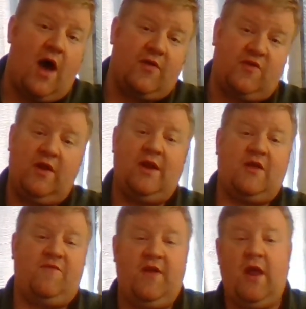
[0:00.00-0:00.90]
I'll see you
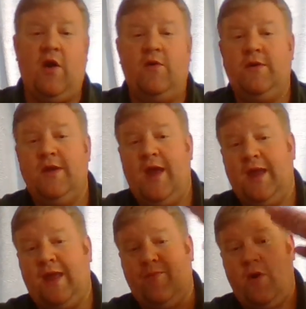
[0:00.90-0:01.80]
next video,
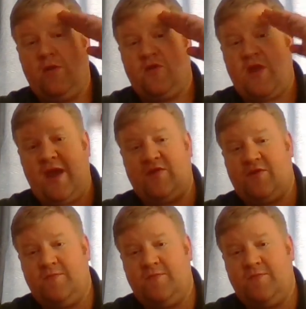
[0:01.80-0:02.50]
and keep rolling those dice.